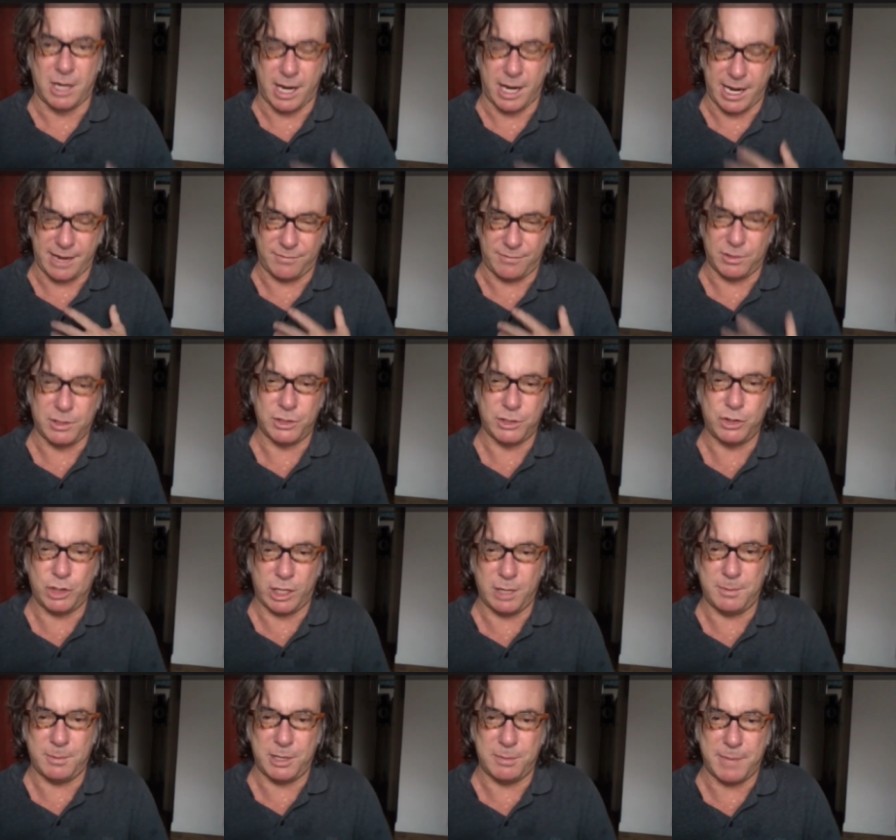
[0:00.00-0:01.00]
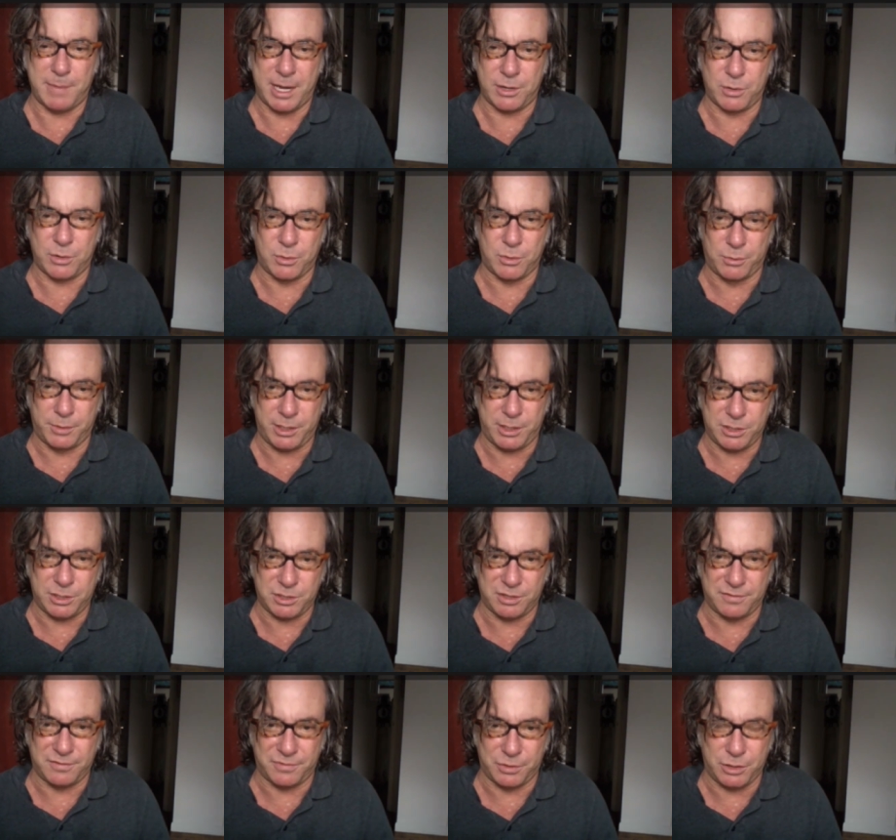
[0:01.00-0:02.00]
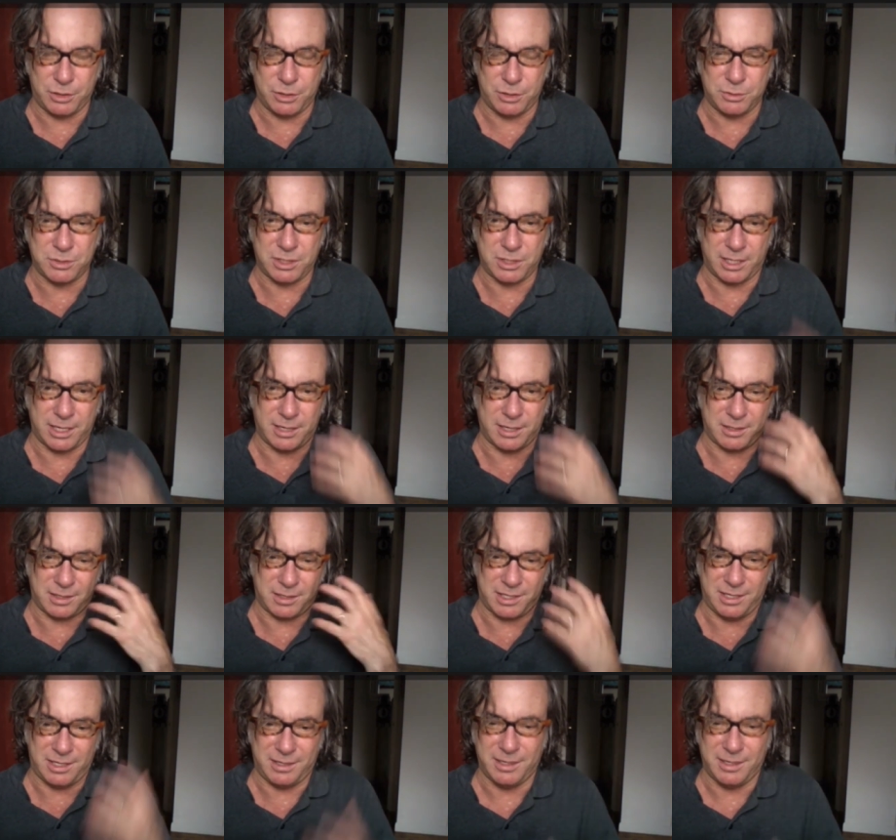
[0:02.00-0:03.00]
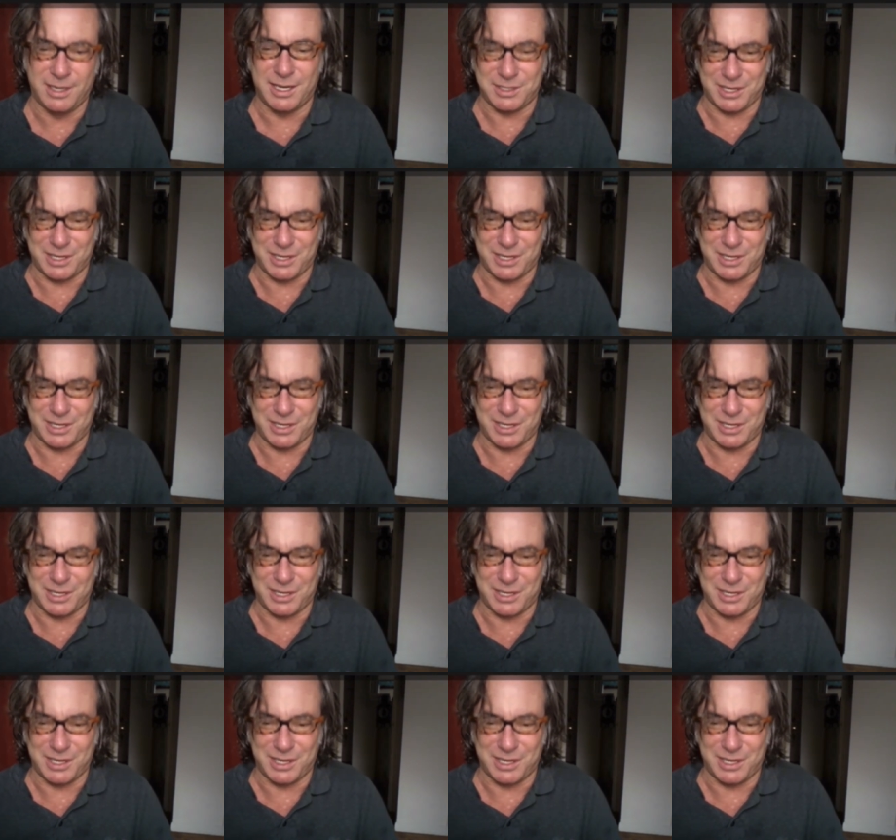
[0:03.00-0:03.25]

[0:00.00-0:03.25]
I have a legitimate medical reason for using it.